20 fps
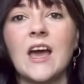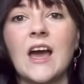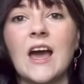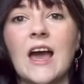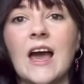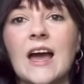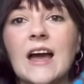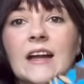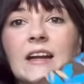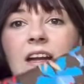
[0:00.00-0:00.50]

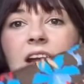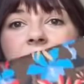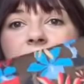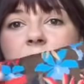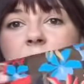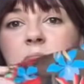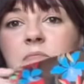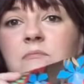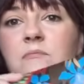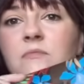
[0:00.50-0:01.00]

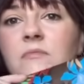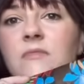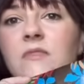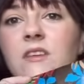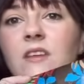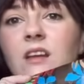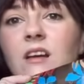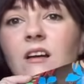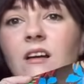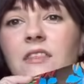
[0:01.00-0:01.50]
And
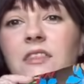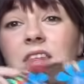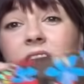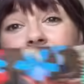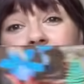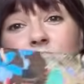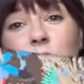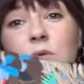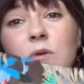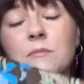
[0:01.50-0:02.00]
I
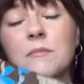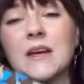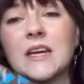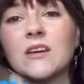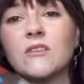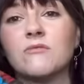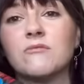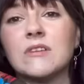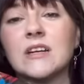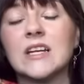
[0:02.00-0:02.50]
think it would make
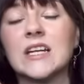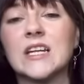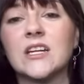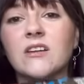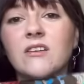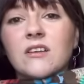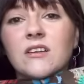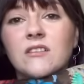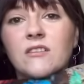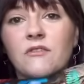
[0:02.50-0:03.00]
a really
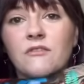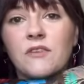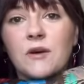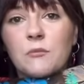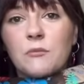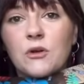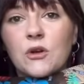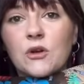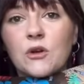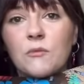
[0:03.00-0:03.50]
nice
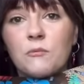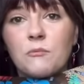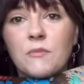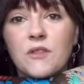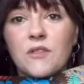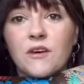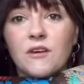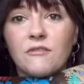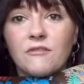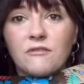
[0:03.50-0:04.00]
Fabric
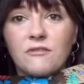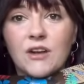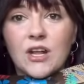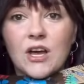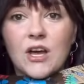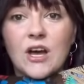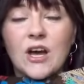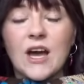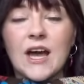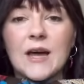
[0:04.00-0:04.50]
Godmother
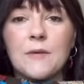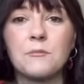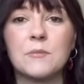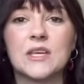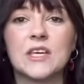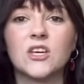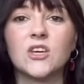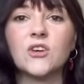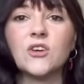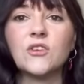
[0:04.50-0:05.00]
Fleur. And
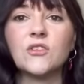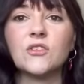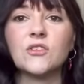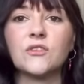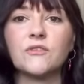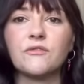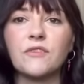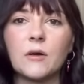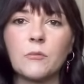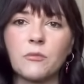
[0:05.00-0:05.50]
because the
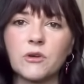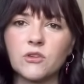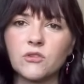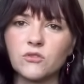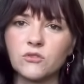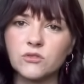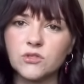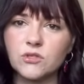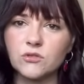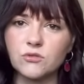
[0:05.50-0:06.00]
fabric's
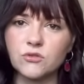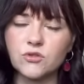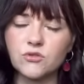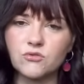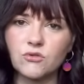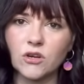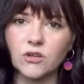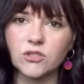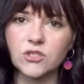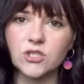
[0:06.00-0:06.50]
not too
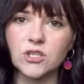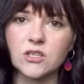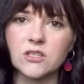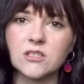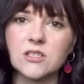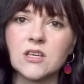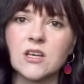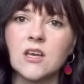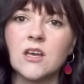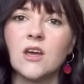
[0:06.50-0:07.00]

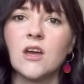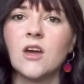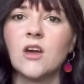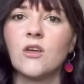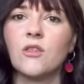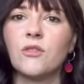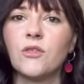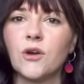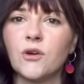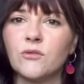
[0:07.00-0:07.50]
structured,
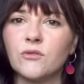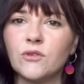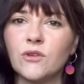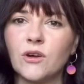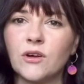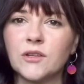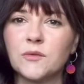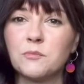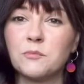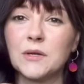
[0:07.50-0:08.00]
those
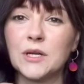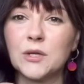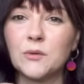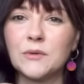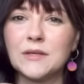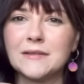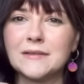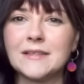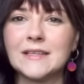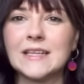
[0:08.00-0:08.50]
nice
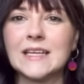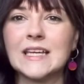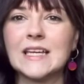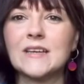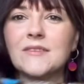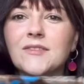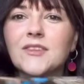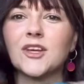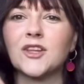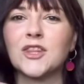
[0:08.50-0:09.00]
billowy
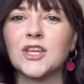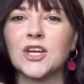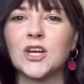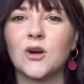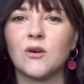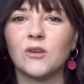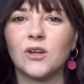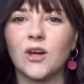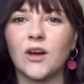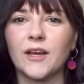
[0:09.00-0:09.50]
sleeves, I think
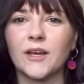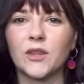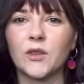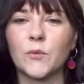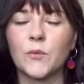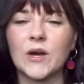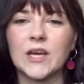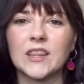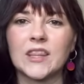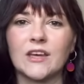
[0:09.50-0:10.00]
I'll like the
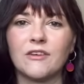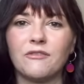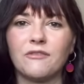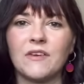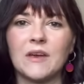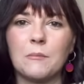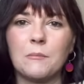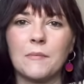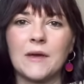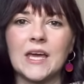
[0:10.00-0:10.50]
way they
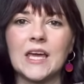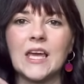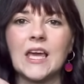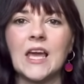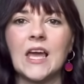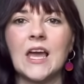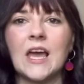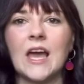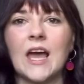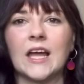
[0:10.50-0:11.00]
fit me.
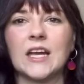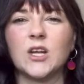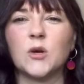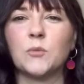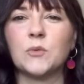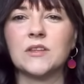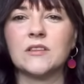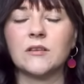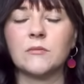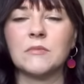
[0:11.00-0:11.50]
And it'll
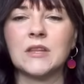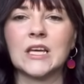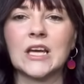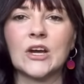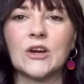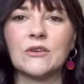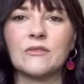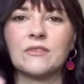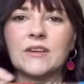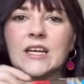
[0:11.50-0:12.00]
be something
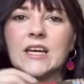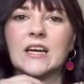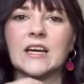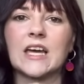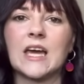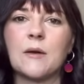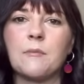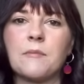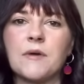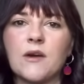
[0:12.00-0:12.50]
hopefully I
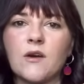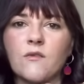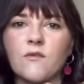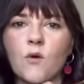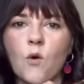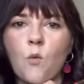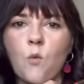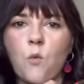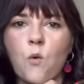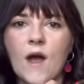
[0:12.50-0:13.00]
get a bit of
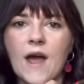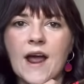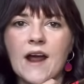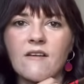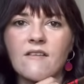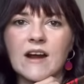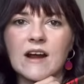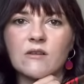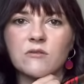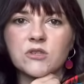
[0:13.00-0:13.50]

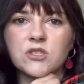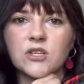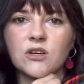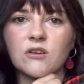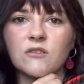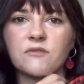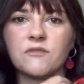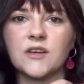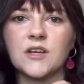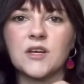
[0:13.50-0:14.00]
wear out
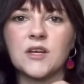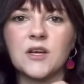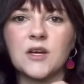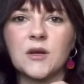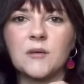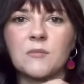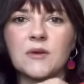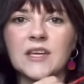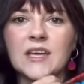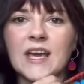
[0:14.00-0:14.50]
of.
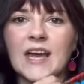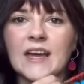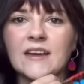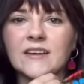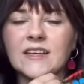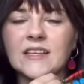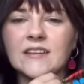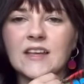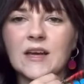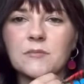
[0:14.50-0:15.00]
But yeah,
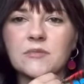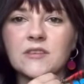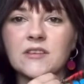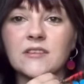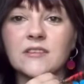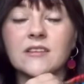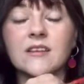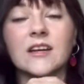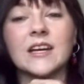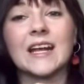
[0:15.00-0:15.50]
it's
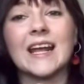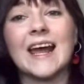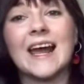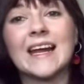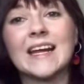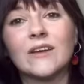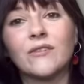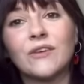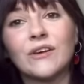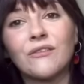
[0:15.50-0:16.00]
absolutely stunning. And
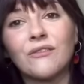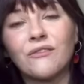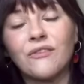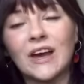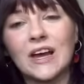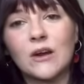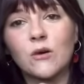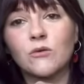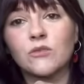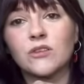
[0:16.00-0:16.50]
if it
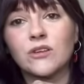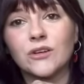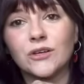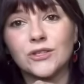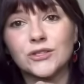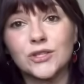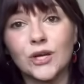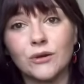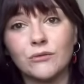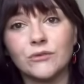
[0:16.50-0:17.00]
fails and I
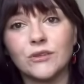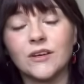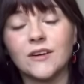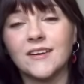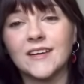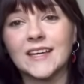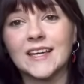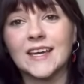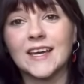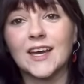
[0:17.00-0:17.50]
don't
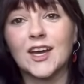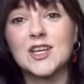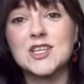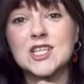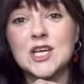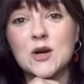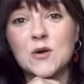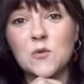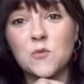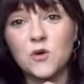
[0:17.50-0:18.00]
like it,
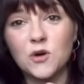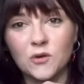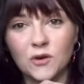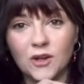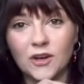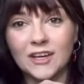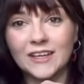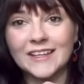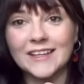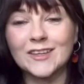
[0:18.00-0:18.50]
Adele will
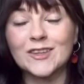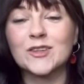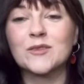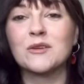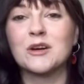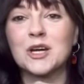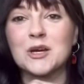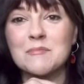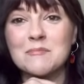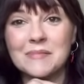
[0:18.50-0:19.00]
like it so
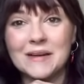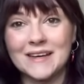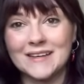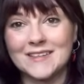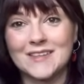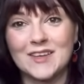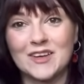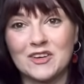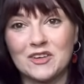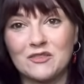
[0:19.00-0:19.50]
I can
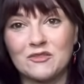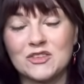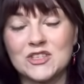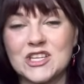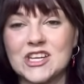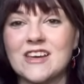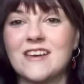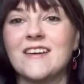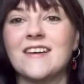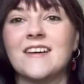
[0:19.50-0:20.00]
pass it over to
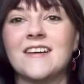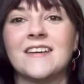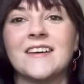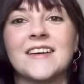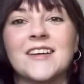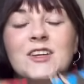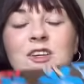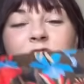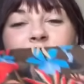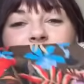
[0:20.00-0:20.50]
her.
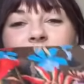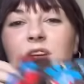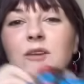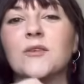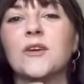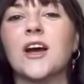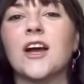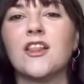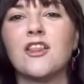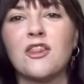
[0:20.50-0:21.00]
So
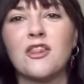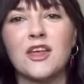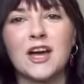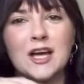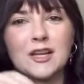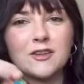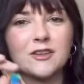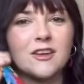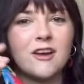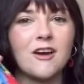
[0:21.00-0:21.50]

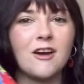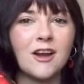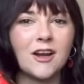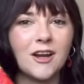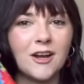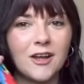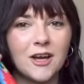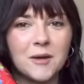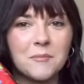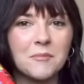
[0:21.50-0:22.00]
that's kind of
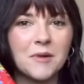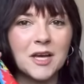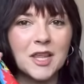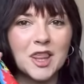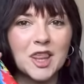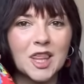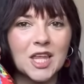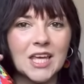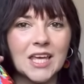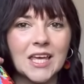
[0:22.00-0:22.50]
like my
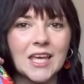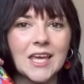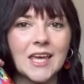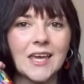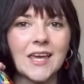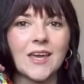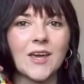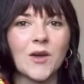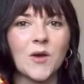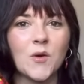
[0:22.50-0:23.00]

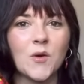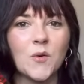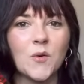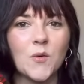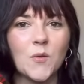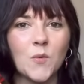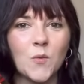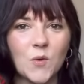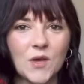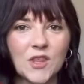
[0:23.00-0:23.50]
thinking
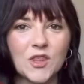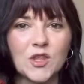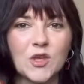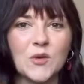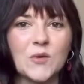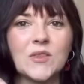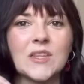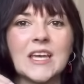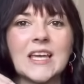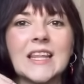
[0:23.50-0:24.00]
with
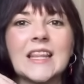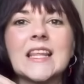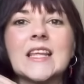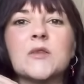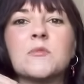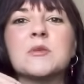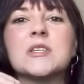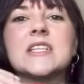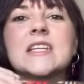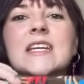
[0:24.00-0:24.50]
using this
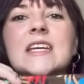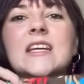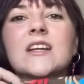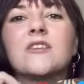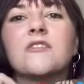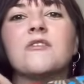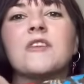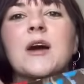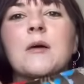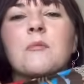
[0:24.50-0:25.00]
particular
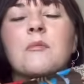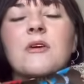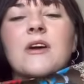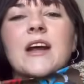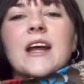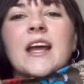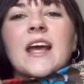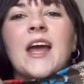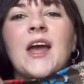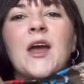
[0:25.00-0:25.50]

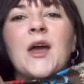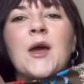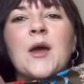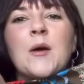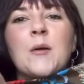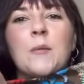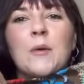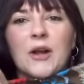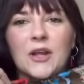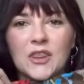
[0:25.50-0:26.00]
fabric.
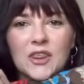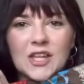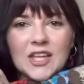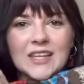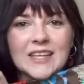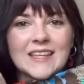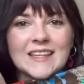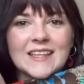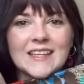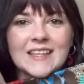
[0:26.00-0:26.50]
But I think
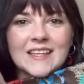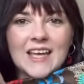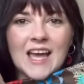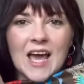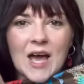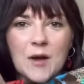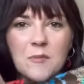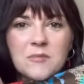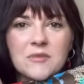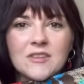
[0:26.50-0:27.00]
this is
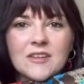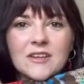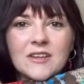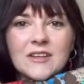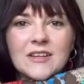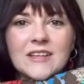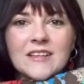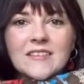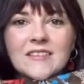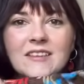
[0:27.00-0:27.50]

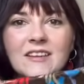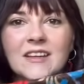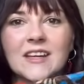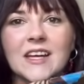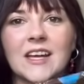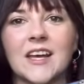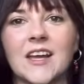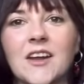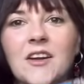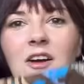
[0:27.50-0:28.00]
absolutely
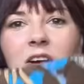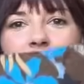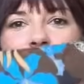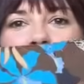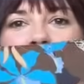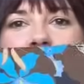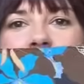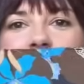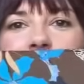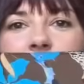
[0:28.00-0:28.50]
stunning and I am
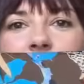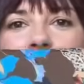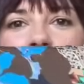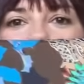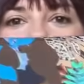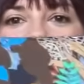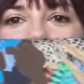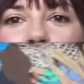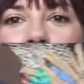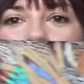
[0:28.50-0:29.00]

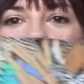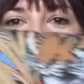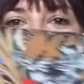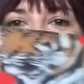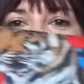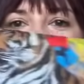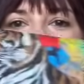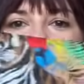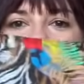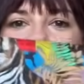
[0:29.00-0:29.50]
so
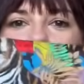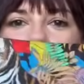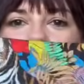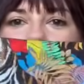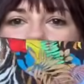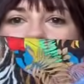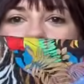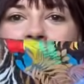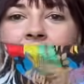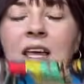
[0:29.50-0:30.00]
in love with
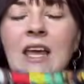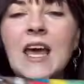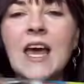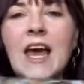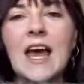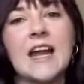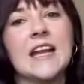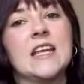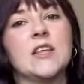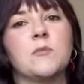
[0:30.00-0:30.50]
it.
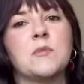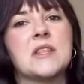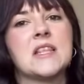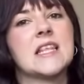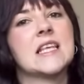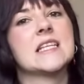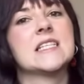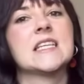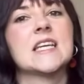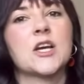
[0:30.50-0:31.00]
And it's been
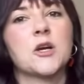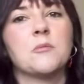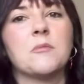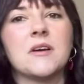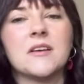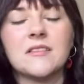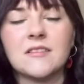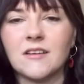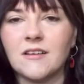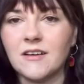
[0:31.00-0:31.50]
sitting on my
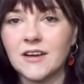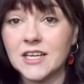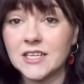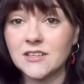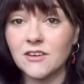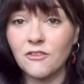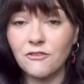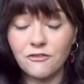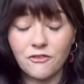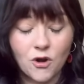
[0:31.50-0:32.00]
side
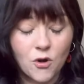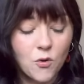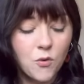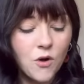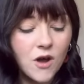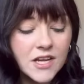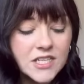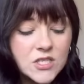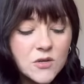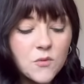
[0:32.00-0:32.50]
for
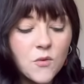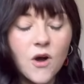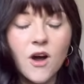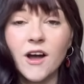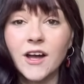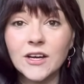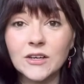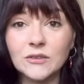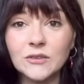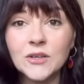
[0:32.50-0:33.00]
quite a
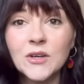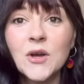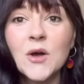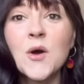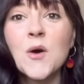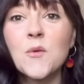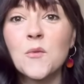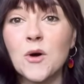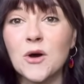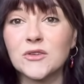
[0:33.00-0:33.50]
while
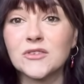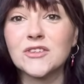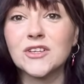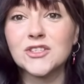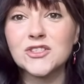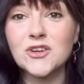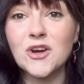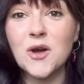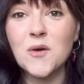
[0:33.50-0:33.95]
whilst I try